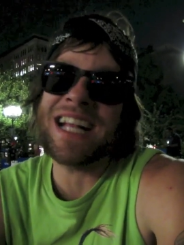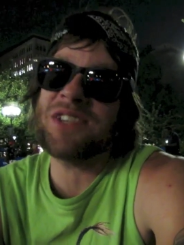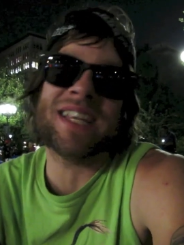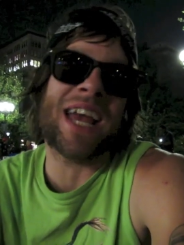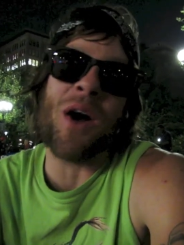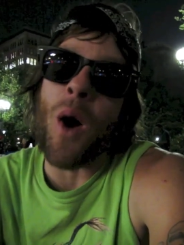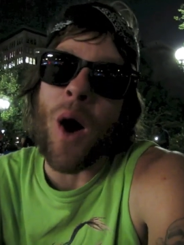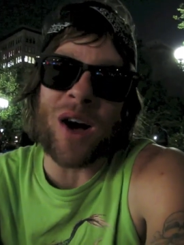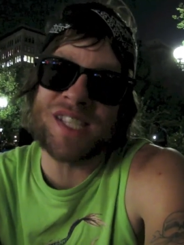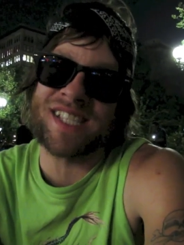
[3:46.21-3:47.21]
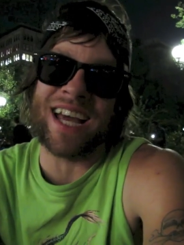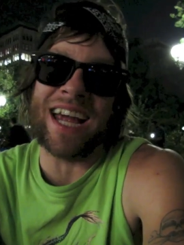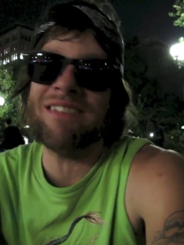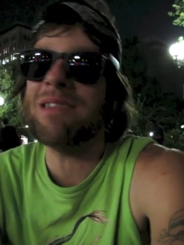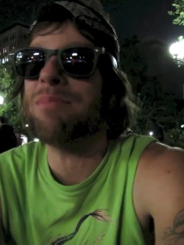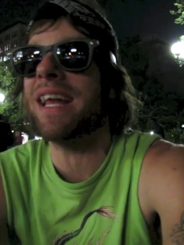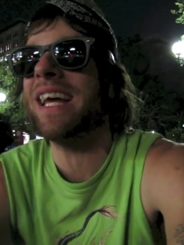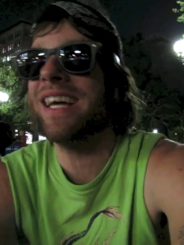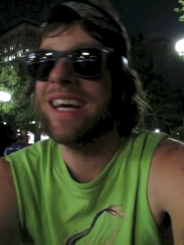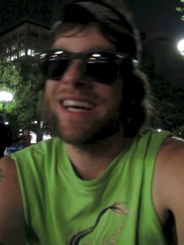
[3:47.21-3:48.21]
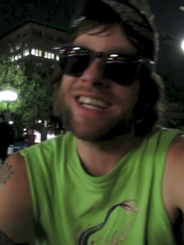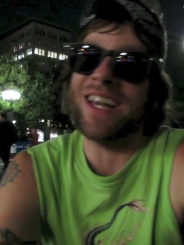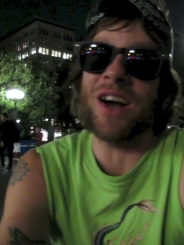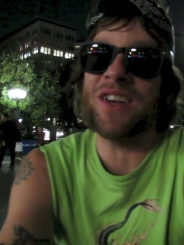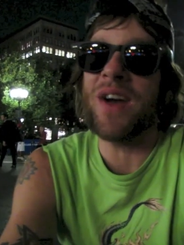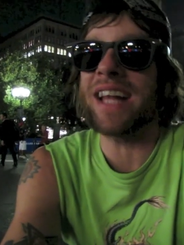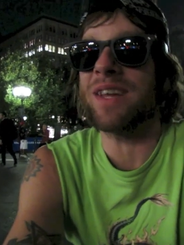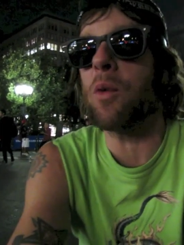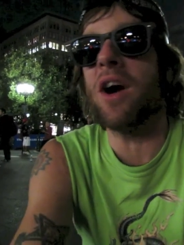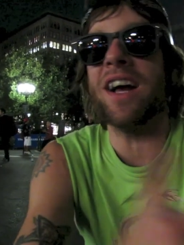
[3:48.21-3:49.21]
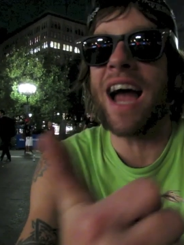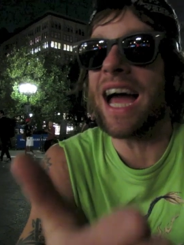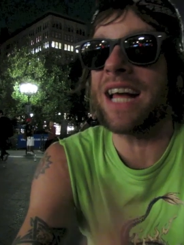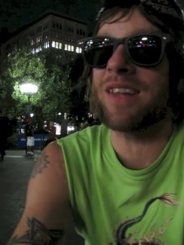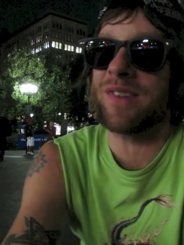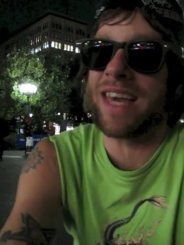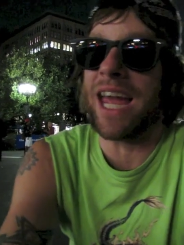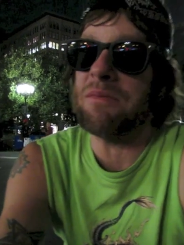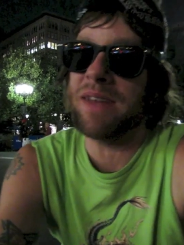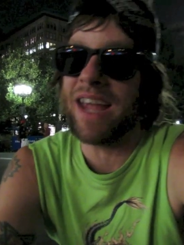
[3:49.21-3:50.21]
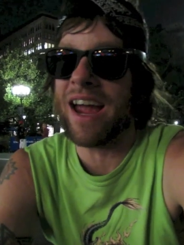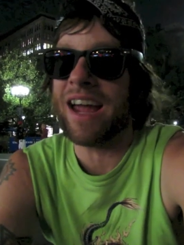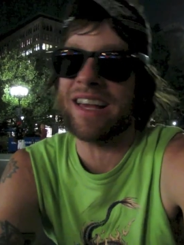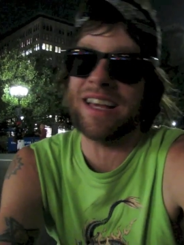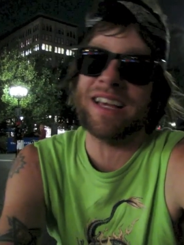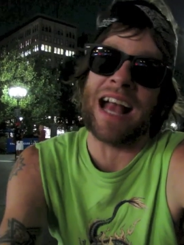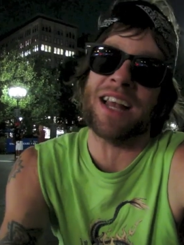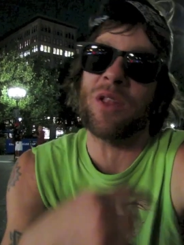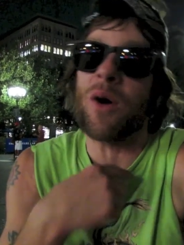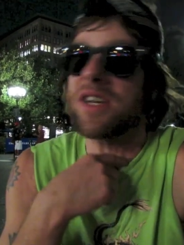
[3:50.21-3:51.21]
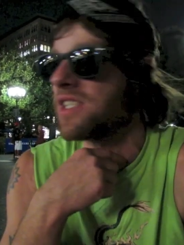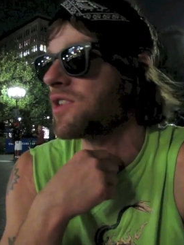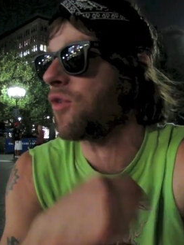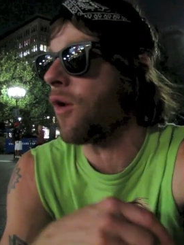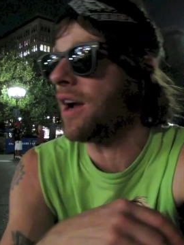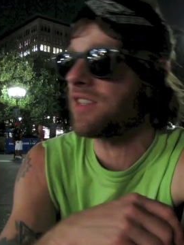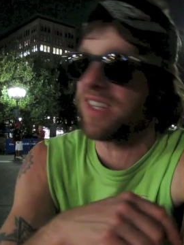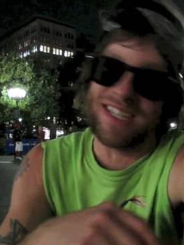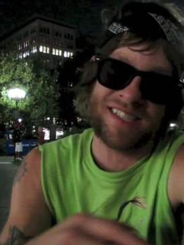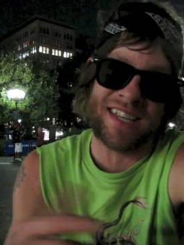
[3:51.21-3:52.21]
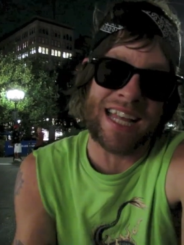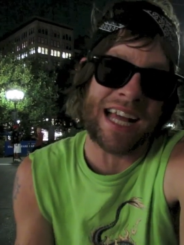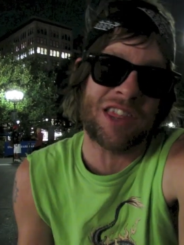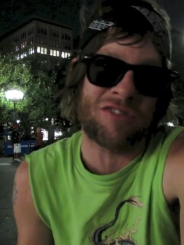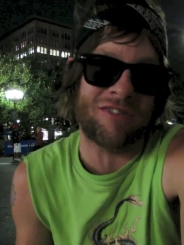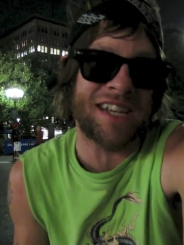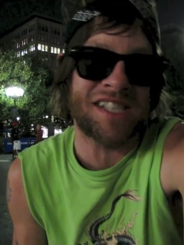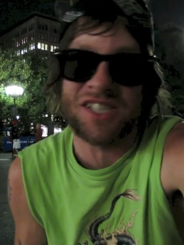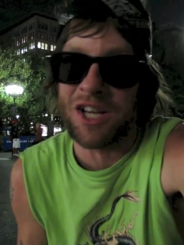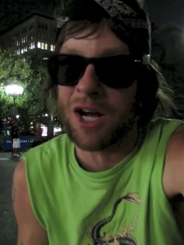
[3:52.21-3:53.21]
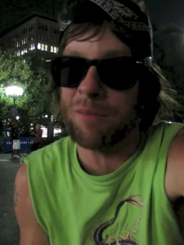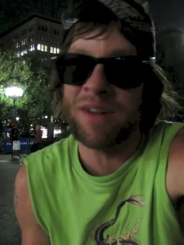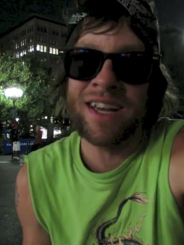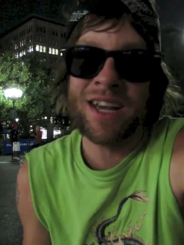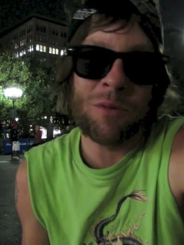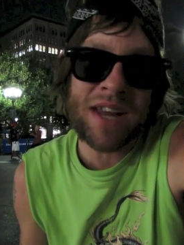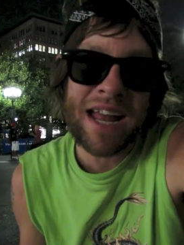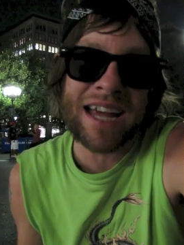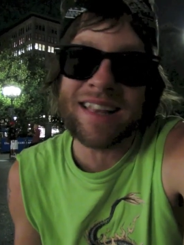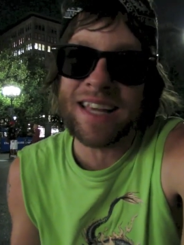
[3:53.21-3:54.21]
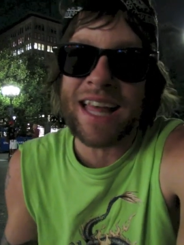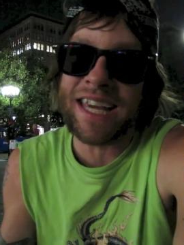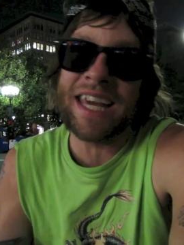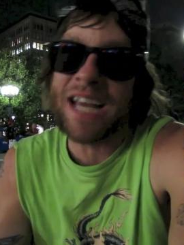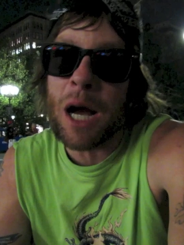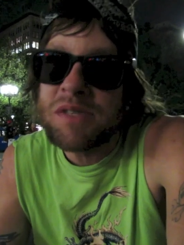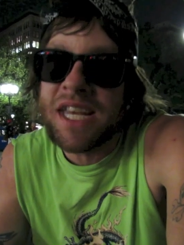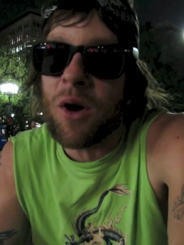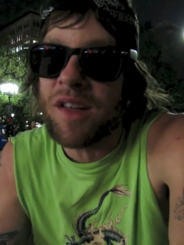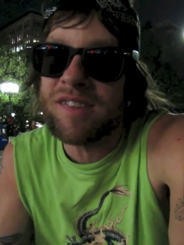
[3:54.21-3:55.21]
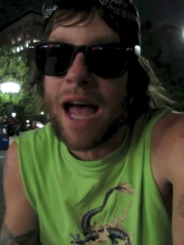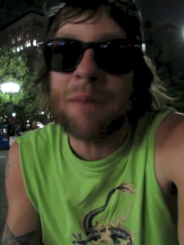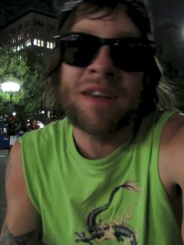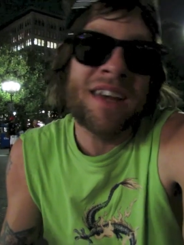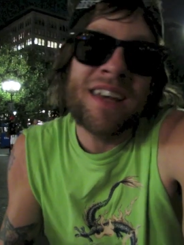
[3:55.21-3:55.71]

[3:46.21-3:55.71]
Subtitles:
That's what they all say. Everybody, you had the one guy that came here, he had lost his voice, he said he had a threesome. It's like he comes here all the time.